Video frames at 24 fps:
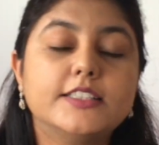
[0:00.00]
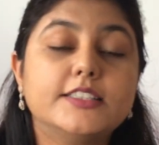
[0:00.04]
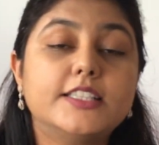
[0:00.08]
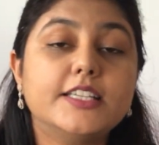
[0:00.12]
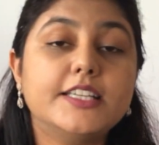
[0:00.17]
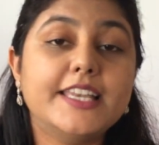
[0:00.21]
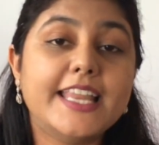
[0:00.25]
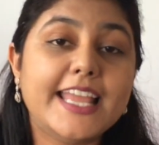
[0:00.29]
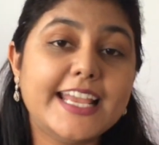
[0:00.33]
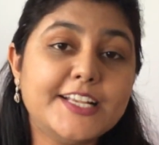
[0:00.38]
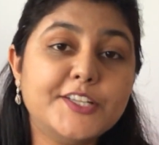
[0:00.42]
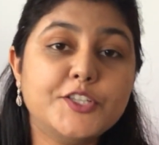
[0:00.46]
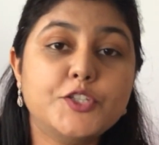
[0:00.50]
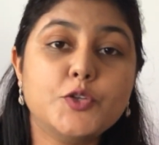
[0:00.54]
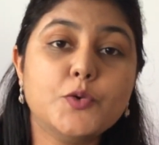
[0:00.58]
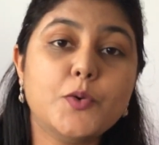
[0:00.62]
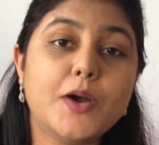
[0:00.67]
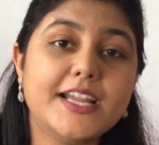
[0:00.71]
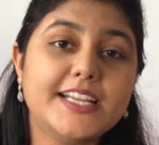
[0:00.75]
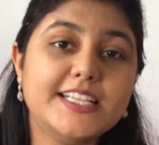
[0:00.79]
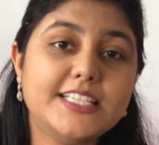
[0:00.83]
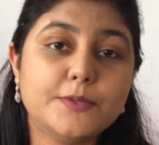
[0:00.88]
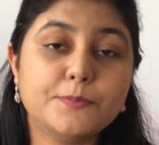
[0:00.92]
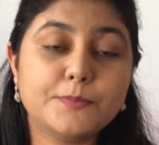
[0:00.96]
The next two
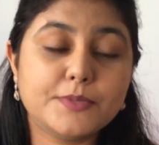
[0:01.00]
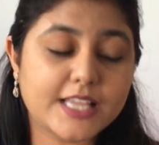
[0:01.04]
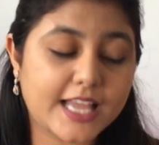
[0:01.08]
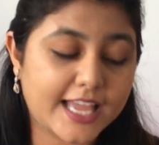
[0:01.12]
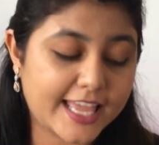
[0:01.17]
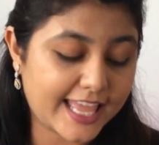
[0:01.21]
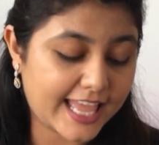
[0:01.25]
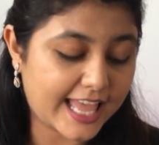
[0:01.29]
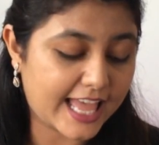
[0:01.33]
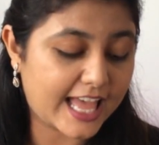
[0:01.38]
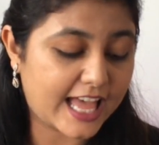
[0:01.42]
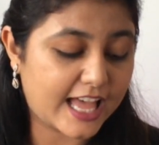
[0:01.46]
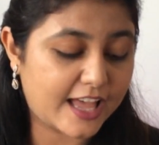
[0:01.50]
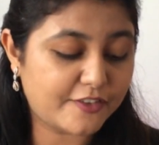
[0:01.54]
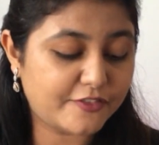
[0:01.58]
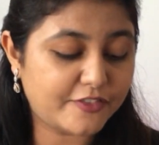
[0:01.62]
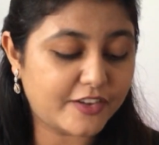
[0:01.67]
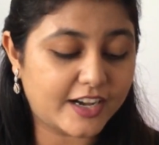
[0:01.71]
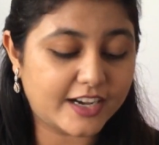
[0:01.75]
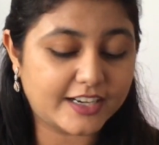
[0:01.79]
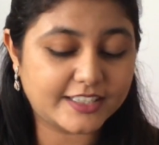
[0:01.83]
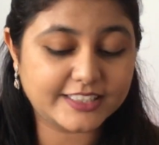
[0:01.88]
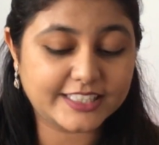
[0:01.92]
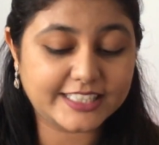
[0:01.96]
items I
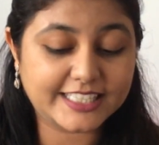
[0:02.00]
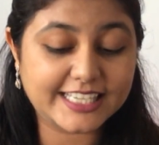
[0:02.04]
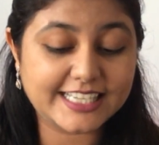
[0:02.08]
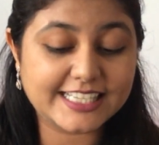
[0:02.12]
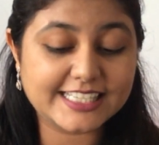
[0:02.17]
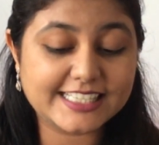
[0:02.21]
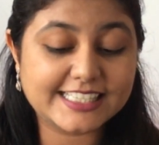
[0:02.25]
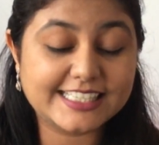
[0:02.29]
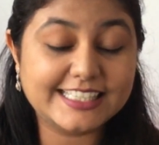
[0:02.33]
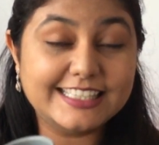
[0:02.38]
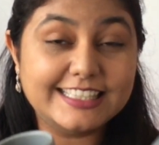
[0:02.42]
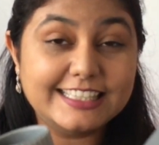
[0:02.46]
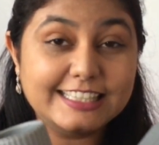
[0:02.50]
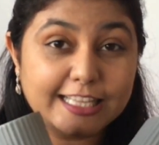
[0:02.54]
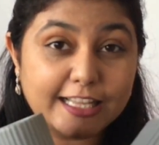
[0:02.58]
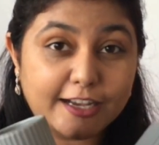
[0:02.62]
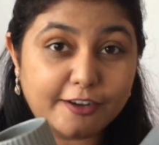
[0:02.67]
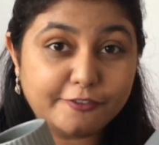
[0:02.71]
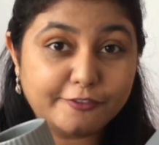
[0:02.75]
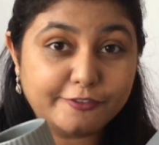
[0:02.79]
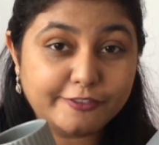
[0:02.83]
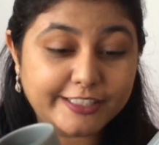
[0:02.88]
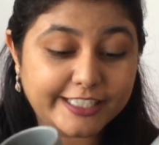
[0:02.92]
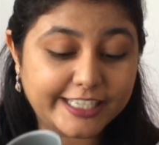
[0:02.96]
have are these
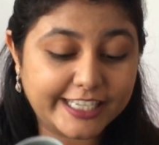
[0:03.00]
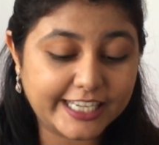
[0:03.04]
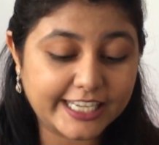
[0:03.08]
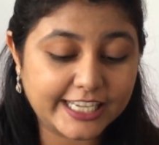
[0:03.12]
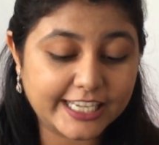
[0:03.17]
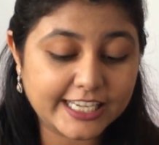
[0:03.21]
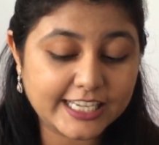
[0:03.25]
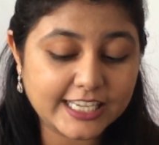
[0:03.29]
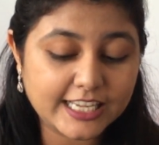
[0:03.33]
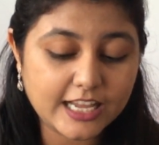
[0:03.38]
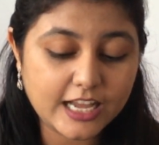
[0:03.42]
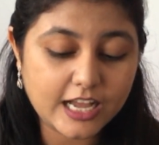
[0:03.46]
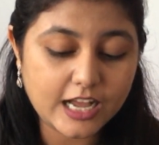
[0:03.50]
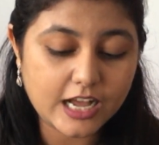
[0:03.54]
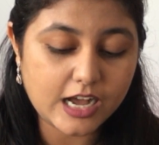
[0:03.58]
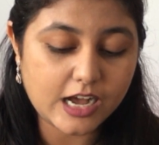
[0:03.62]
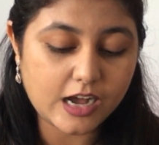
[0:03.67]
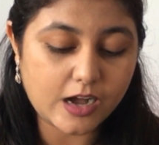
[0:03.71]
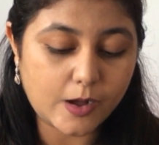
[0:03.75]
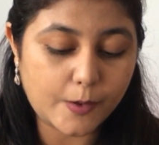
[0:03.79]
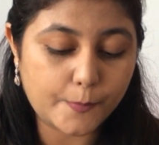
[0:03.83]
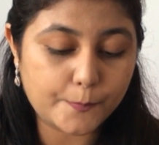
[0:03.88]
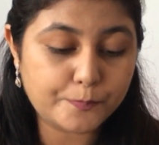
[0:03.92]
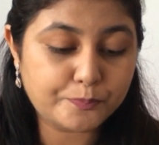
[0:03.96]
lovely
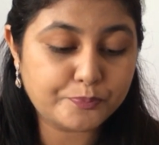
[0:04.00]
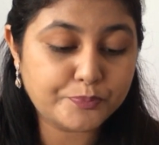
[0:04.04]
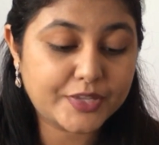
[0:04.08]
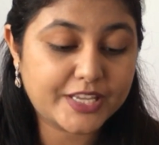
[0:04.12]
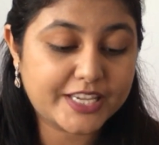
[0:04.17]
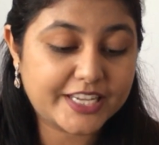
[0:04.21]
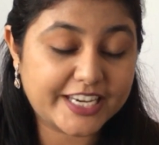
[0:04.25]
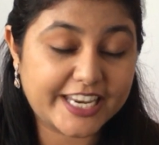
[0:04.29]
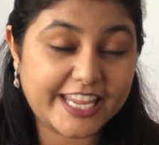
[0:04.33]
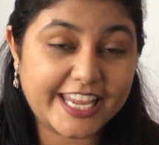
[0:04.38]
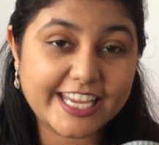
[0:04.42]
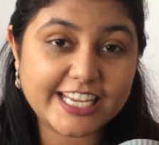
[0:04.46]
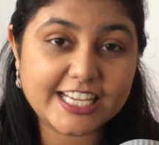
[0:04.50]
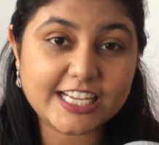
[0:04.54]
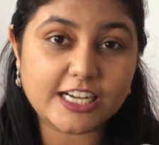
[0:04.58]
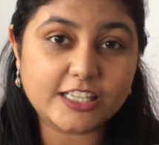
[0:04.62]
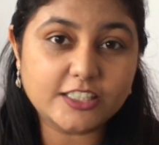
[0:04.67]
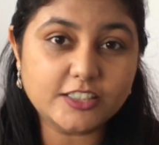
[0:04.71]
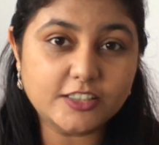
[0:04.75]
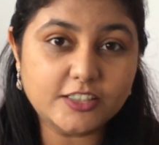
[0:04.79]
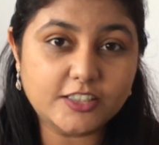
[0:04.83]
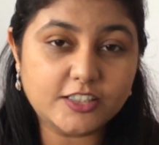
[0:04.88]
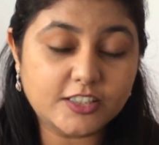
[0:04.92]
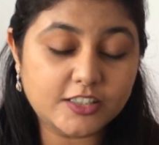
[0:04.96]
gray
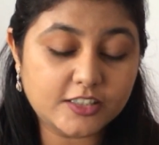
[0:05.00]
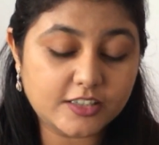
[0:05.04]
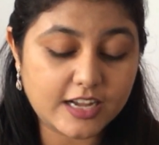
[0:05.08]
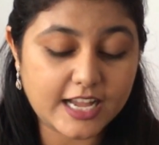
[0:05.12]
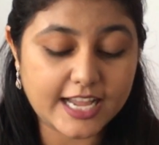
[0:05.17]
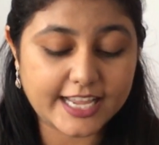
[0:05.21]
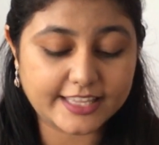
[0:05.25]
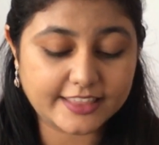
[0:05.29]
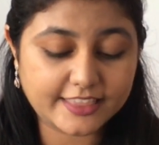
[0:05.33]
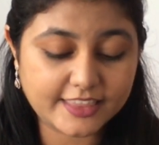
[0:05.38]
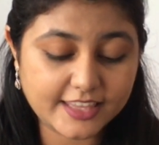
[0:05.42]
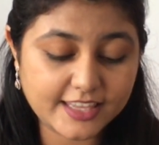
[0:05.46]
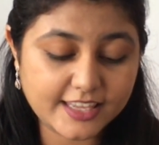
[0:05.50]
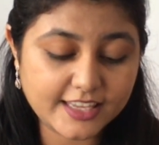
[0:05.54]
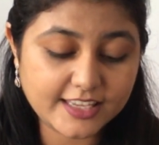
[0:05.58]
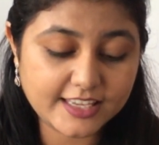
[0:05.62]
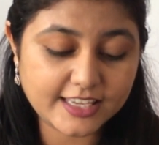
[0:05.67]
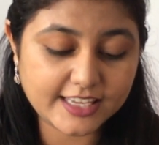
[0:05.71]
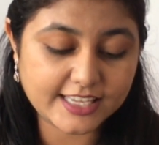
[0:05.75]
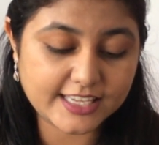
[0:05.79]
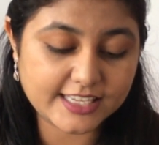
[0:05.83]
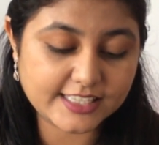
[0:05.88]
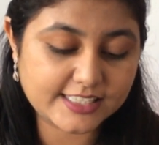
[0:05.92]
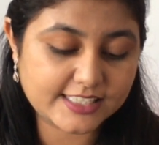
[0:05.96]
color. I
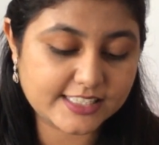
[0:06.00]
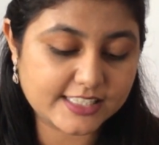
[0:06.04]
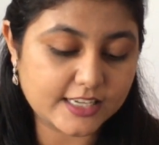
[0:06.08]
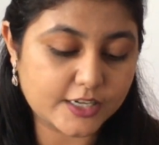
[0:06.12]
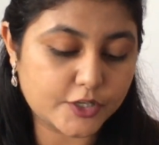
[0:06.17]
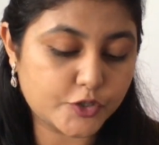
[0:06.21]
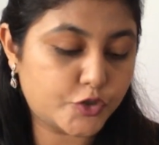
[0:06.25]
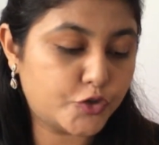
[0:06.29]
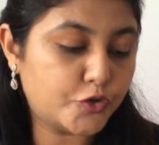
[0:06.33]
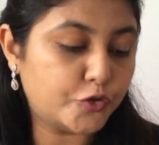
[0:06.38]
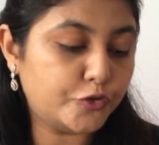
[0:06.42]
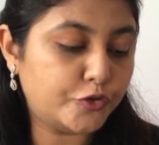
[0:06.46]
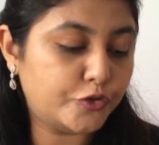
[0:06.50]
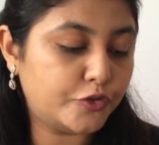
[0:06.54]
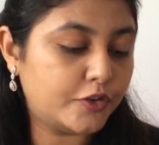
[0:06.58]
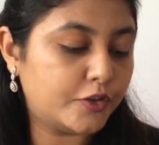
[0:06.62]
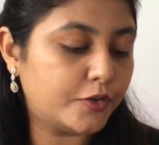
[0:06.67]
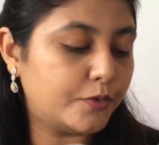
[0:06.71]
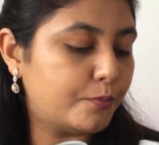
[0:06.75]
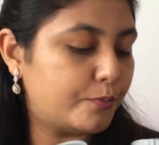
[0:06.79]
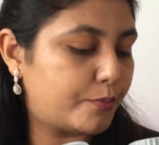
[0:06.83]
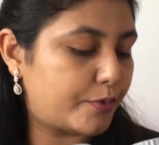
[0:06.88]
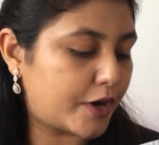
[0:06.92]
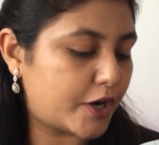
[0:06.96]
think it's a
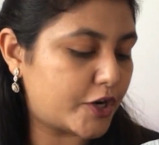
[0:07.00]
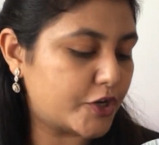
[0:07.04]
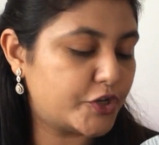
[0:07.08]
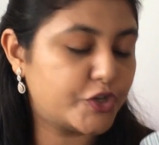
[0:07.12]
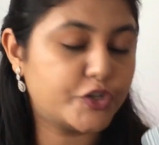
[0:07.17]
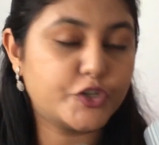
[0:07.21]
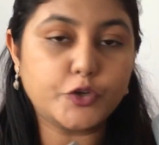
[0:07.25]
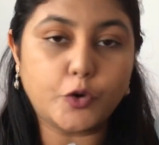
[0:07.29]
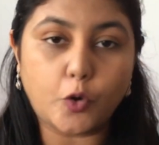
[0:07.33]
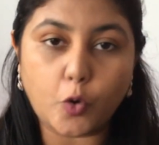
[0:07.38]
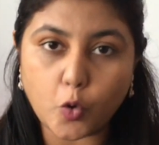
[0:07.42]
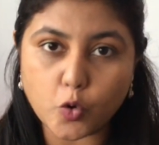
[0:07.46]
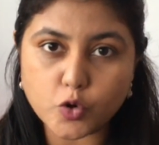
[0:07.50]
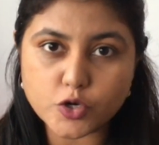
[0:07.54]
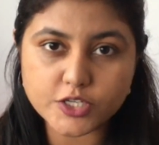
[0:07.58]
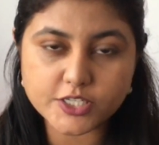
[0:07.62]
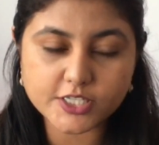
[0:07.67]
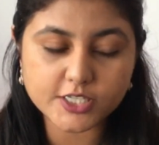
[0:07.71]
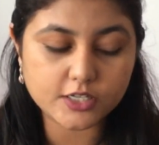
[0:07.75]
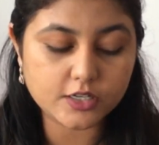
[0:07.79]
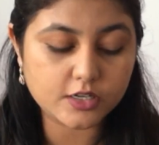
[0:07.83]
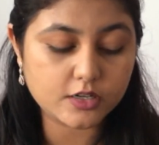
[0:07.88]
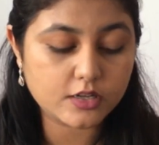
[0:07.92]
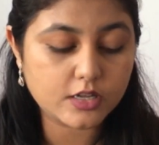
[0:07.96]
toothbrush
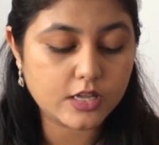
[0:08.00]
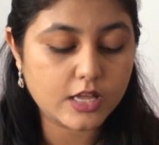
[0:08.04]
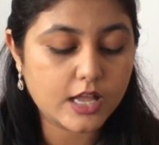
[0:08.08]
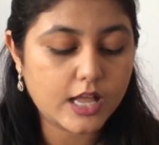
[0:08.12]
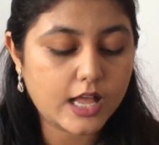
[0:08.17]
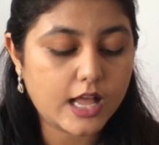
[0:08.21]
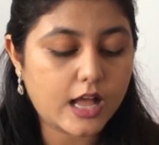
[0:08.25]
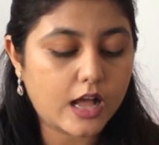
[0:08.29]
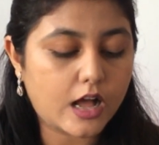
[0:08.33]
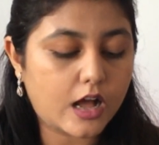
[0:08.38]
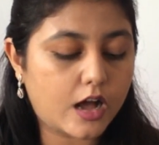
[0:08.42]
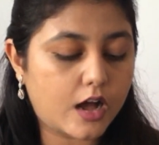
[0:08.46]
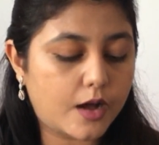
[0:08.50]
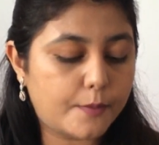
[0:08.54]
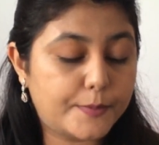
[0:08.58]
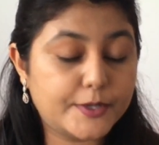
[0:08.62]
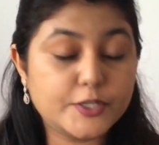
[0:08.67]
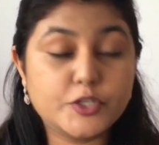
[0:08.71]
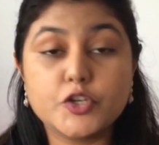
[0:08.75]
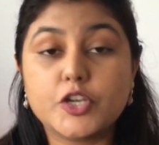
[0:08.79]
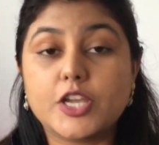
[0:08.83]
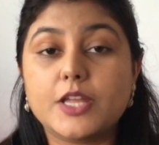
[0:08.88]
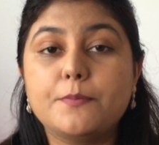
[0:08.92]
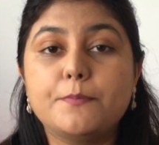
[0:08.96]
holder,
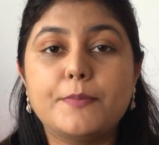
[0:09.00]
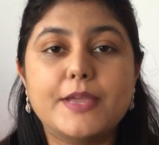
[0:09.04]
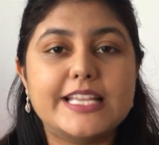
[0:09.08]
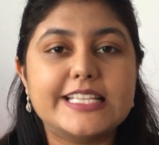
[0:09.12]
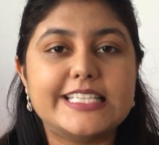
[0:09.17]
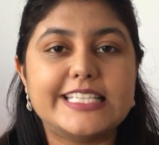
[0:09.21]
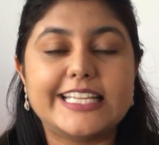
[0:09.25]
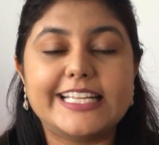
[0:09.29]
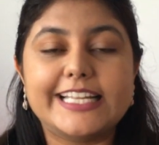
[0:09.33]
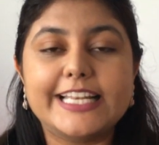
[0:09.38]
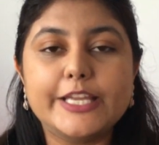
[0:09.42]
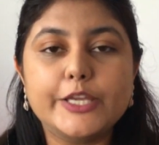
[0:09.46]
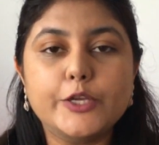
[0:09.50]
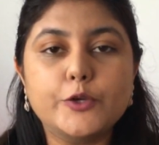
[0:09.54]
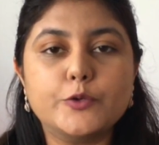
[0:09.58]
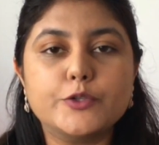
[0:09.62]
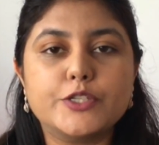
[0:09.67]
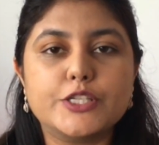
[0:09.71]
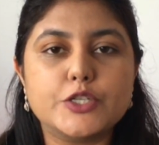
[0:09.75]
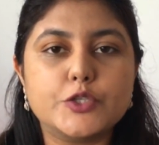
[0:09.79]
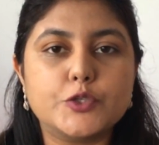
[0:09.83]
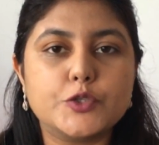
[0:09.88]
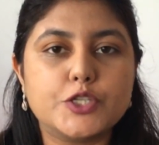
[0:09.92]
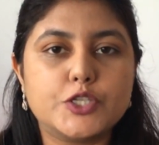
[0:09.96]
but you can basically
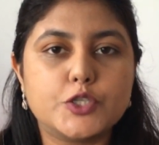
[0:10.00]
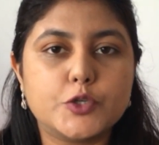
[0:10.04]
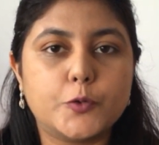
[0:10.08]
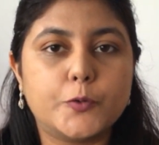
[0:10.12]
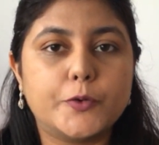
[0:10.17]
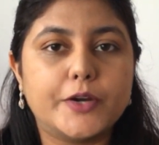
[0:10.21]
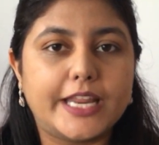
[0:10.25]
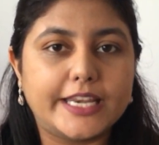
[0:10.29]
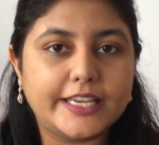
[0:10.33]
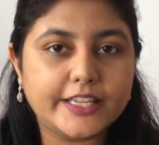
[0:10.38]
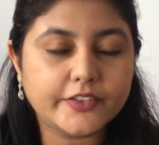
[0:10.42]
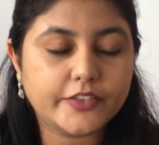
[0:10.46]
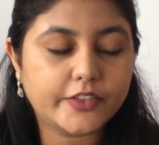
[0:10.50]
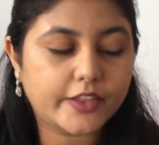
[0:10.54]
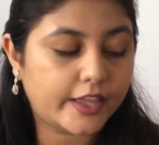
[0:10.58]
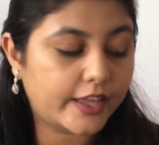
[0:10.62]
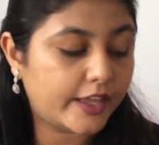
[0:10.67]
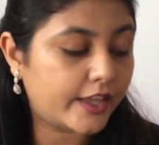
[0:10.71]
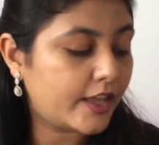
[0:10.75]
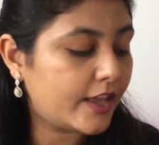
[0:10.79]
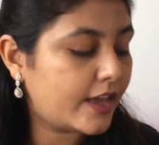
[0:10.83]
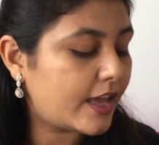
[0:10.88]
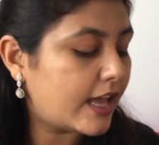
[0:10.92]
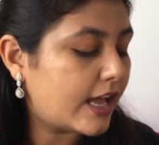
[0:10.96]
use it to store
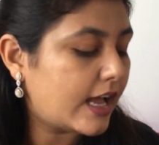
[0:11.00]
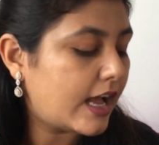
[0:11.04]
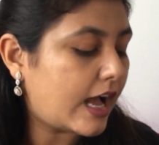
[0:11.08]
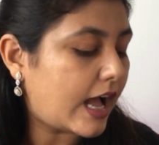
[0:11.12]
anything.